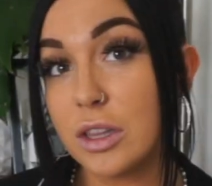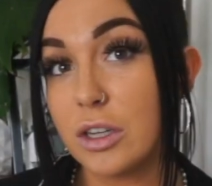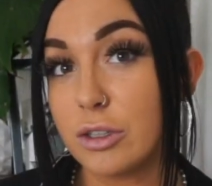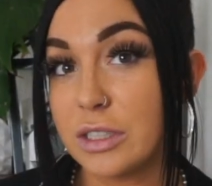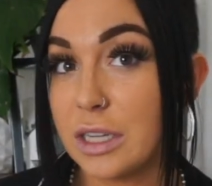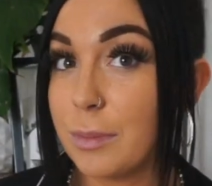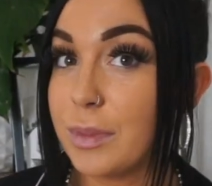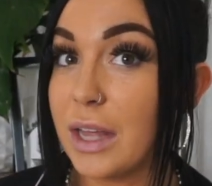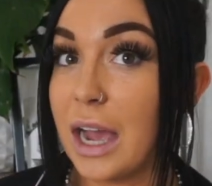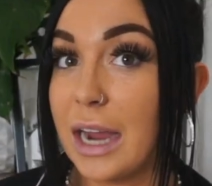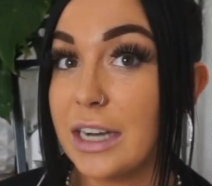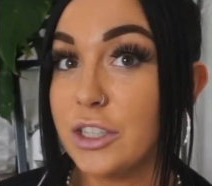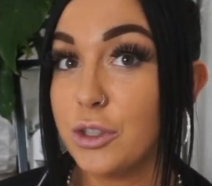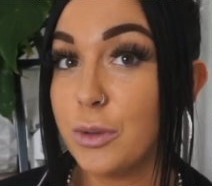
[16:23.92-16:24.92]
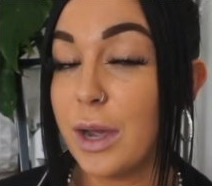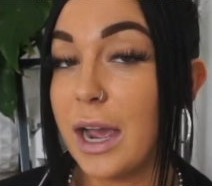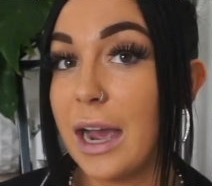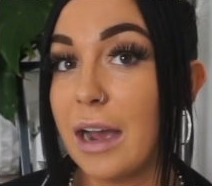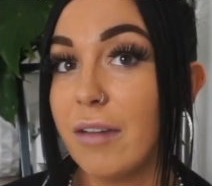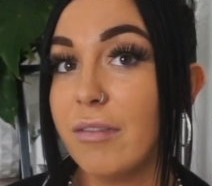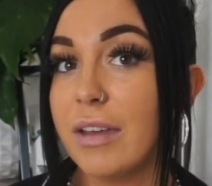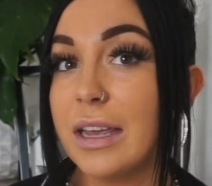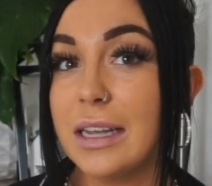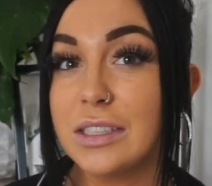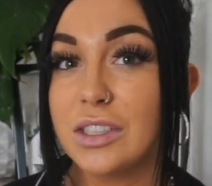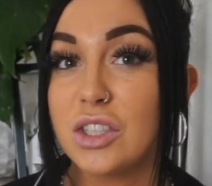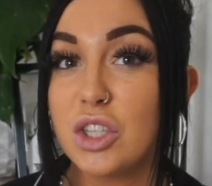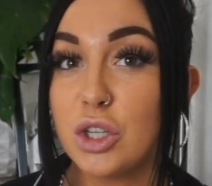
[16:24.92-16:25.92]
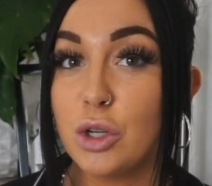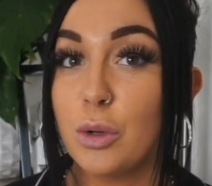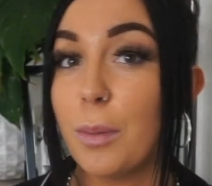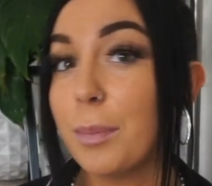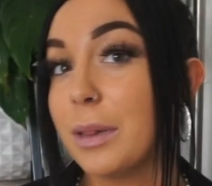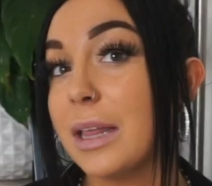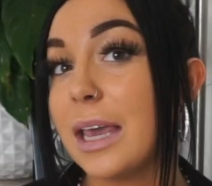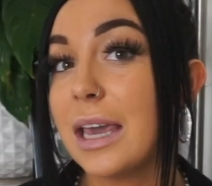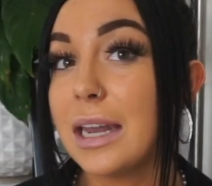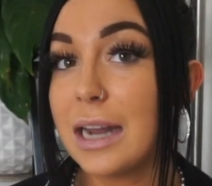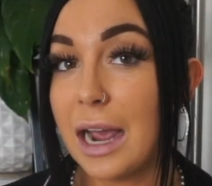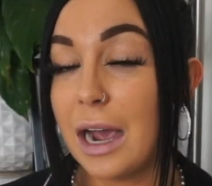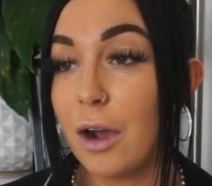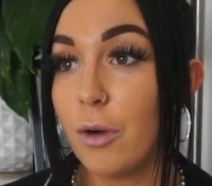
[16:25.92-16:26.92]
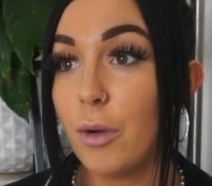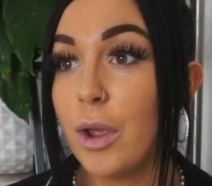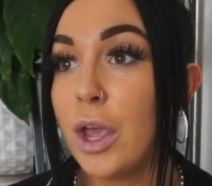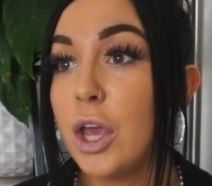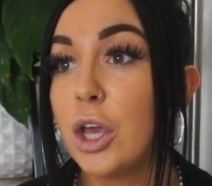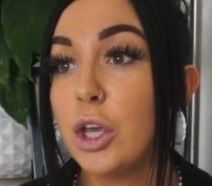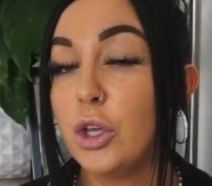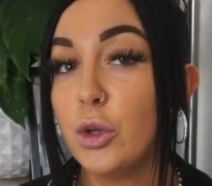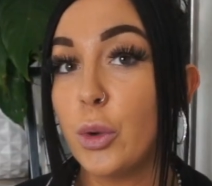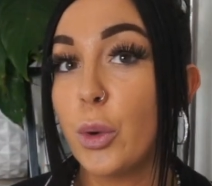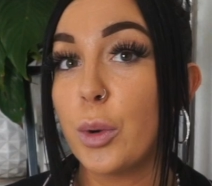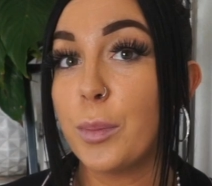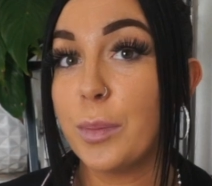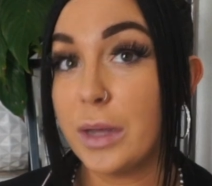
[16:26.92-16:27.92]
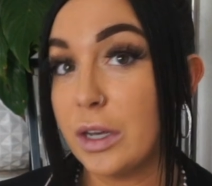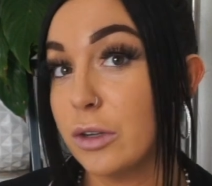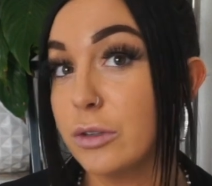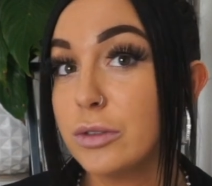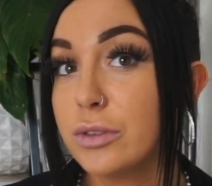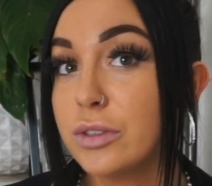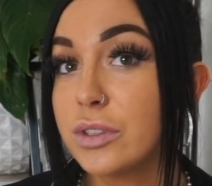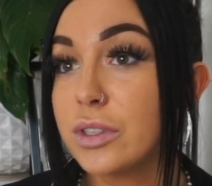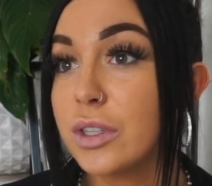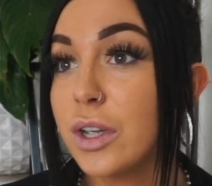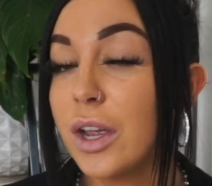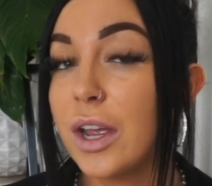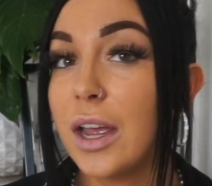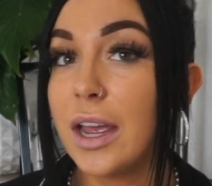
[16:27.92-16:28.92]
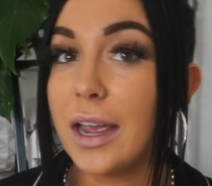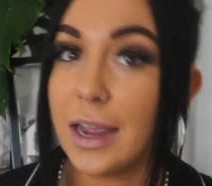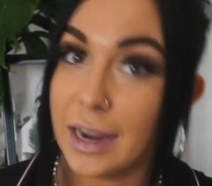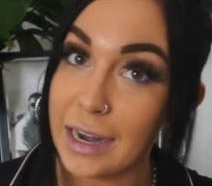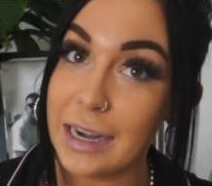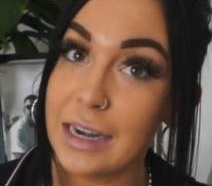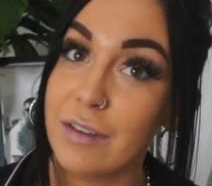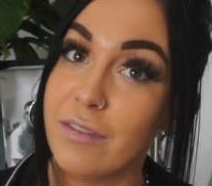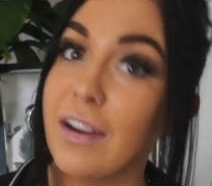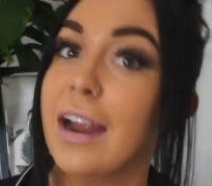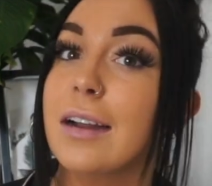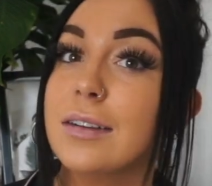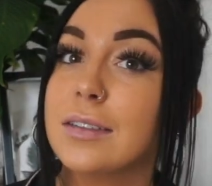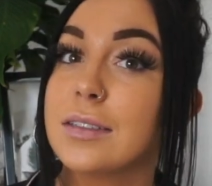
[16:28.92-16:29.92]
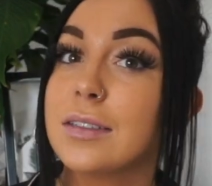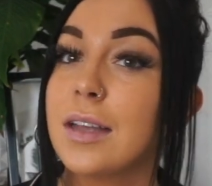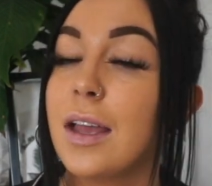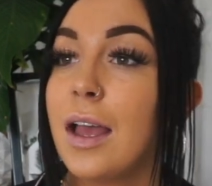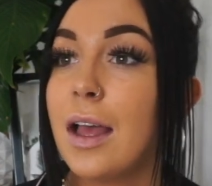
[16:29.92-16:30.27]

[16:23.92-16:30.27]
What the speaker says: little tip that I do have is to plan out your meals in advance.